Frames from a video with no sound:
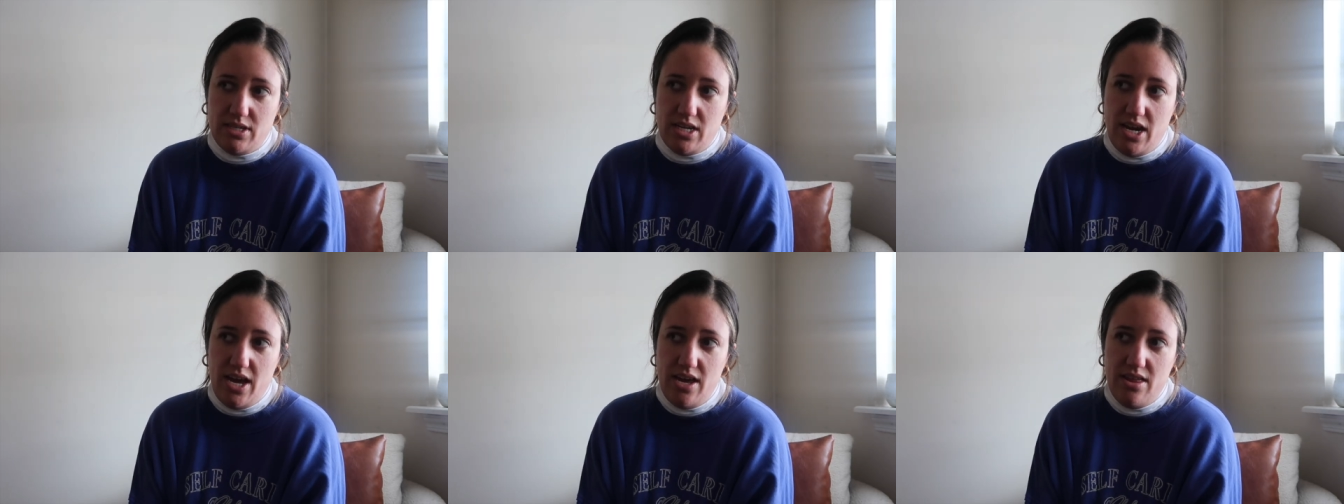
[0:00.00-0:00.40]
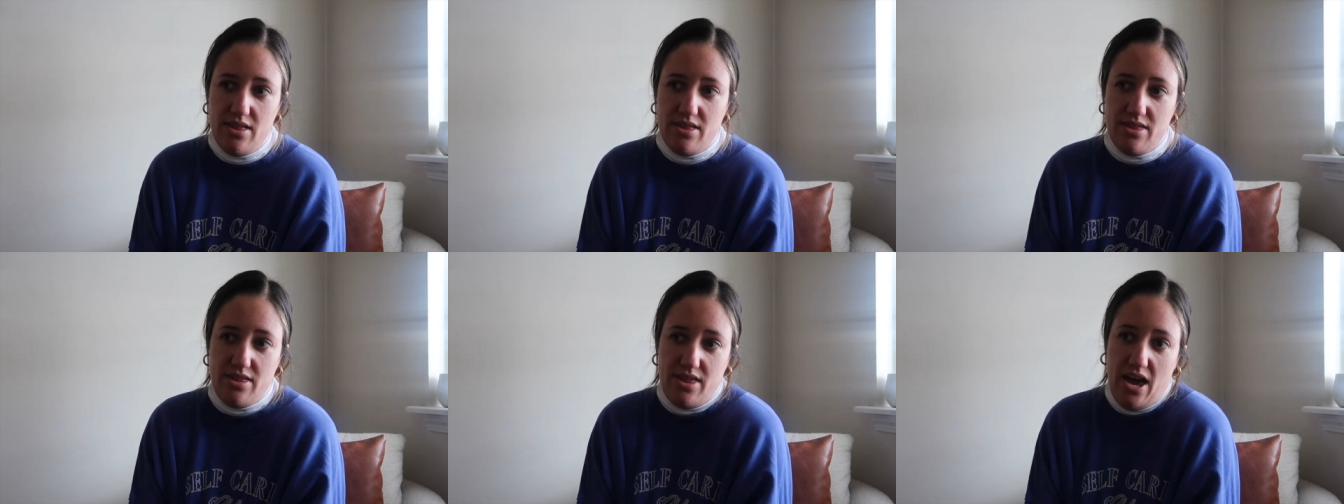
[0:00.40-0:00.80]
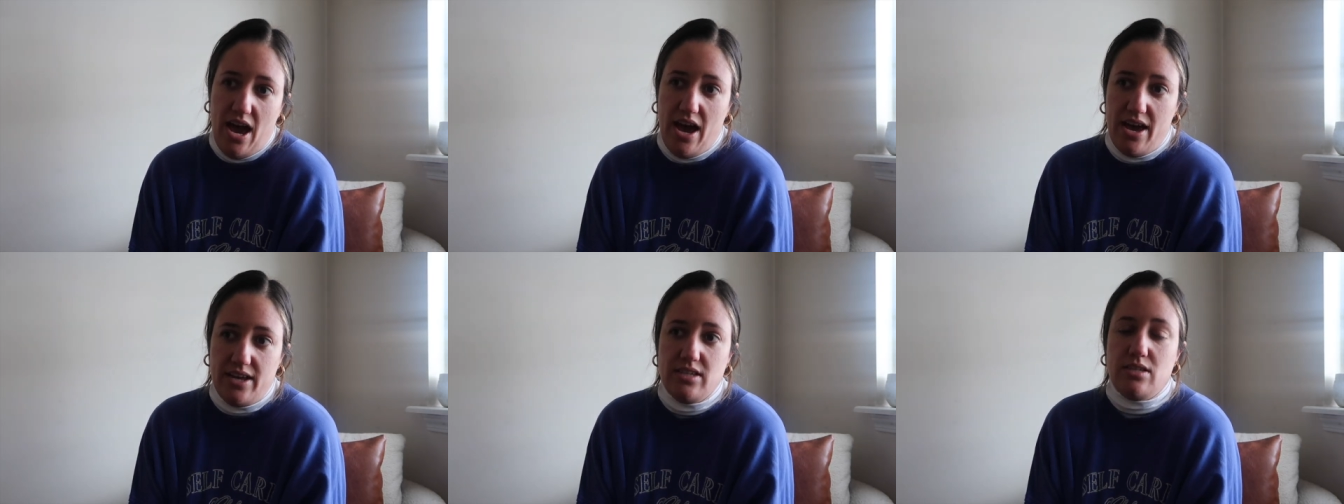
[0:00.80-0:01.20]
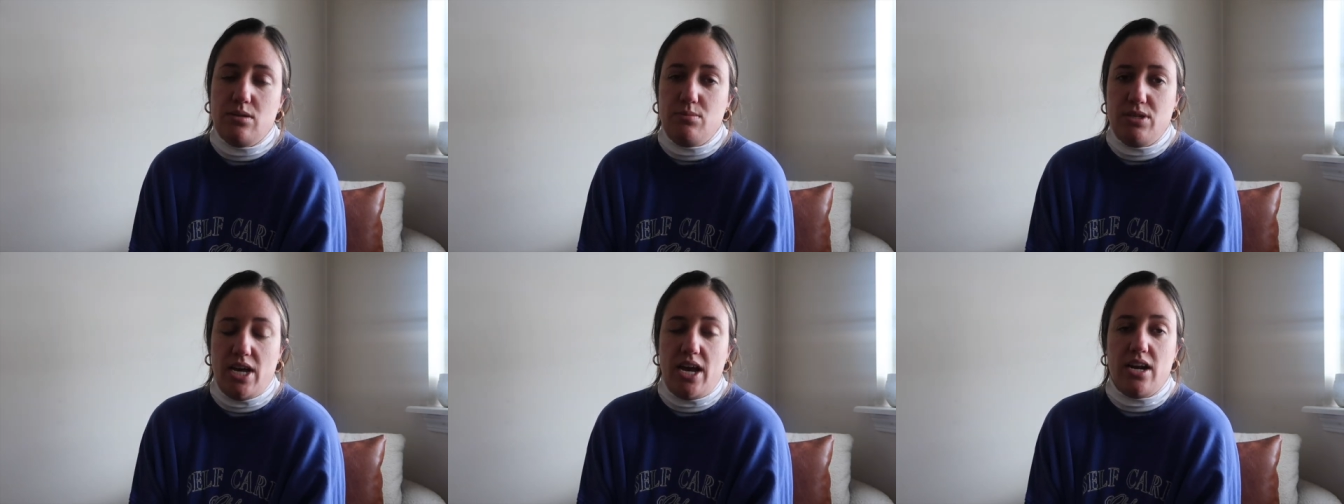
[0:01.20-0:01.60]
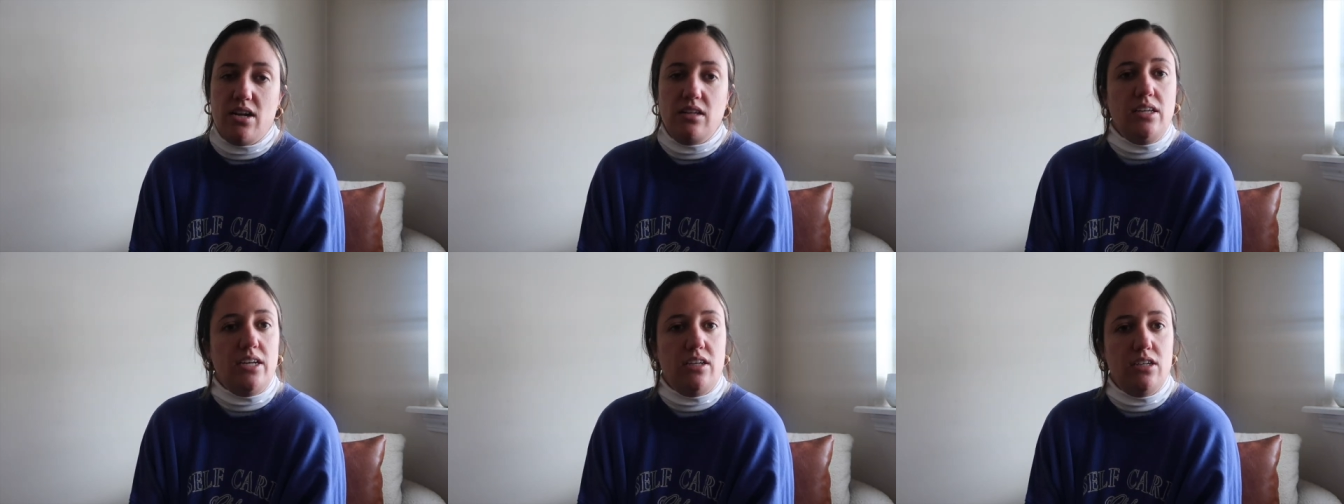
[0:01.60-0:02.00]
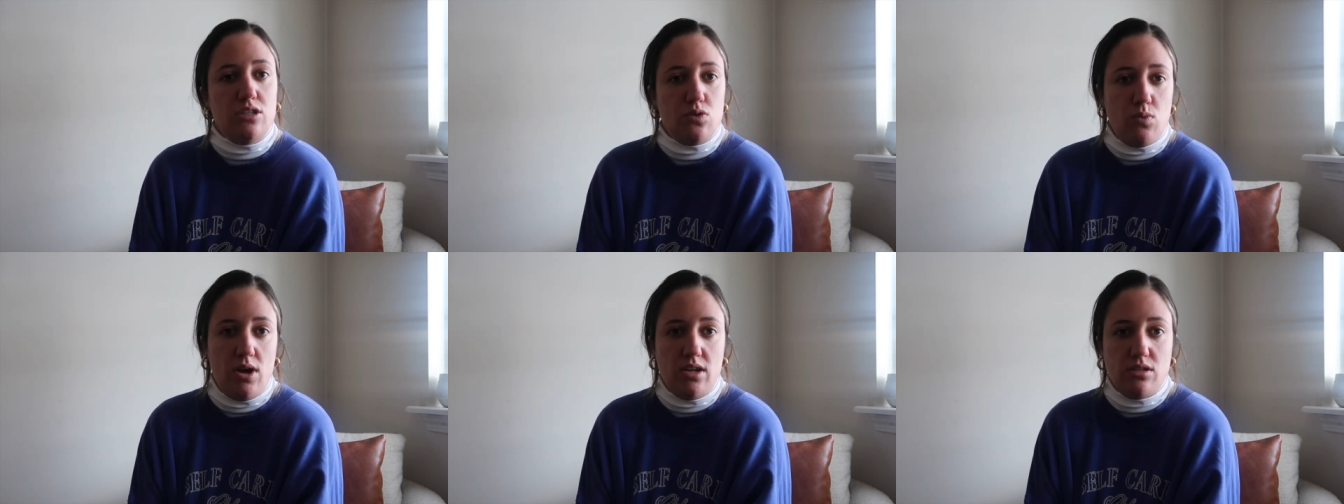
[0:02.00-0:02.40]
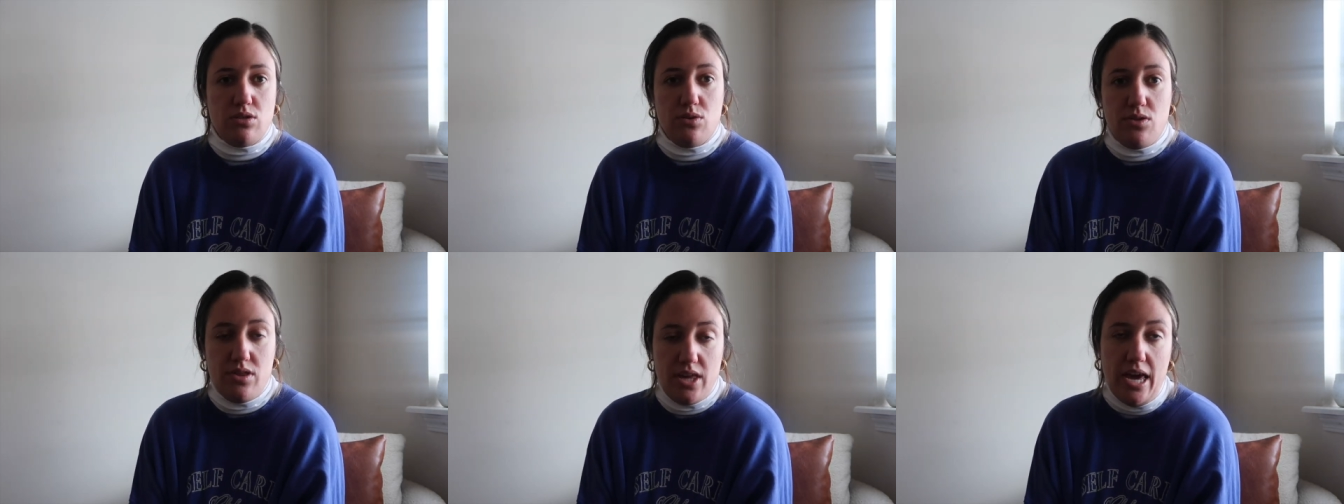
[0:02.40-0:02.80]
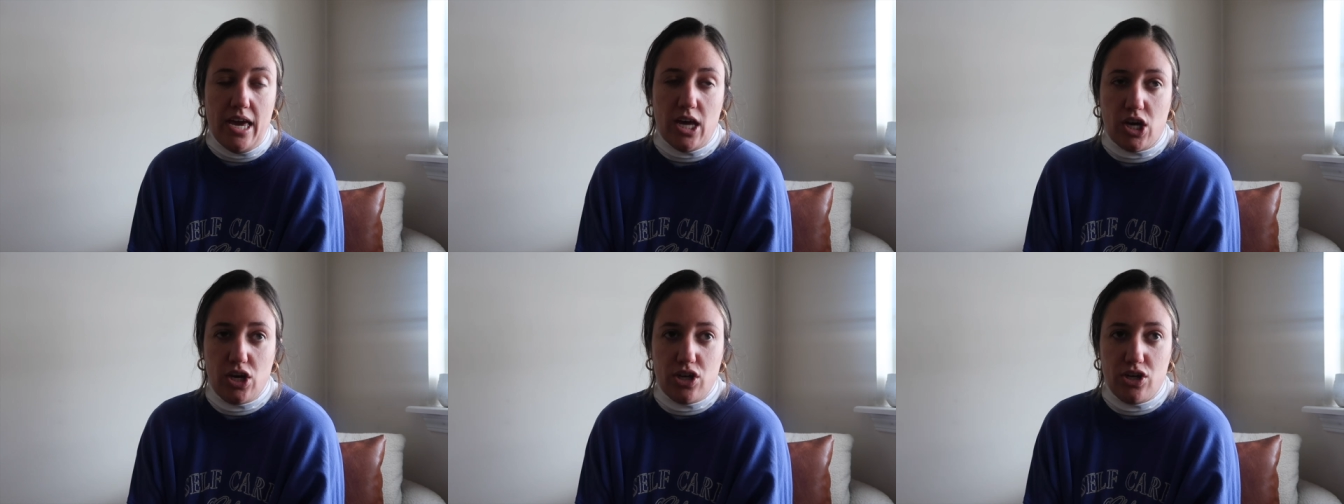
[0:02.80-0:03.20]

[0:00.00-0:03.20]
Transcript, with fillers: Today that has subsided a little as well, so thank